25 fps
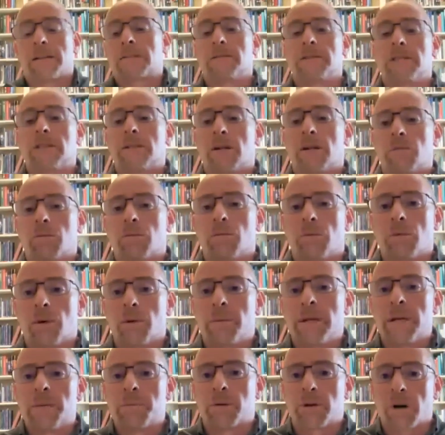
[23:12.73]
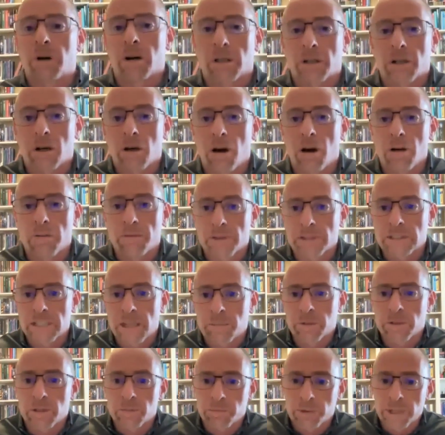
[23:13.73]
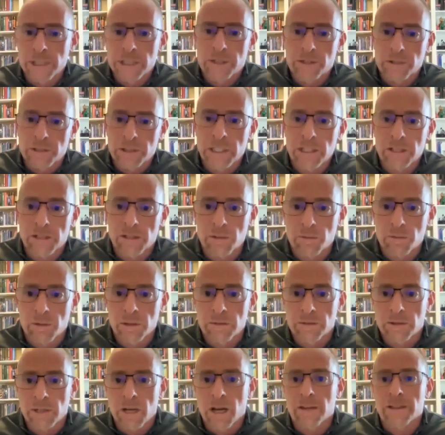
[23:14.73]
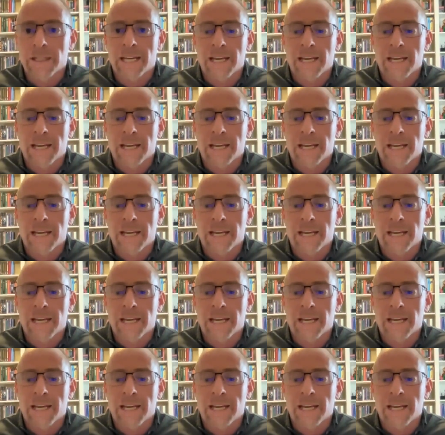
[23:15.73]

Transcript: you know when people are called for example to preach or teach the word of god yep.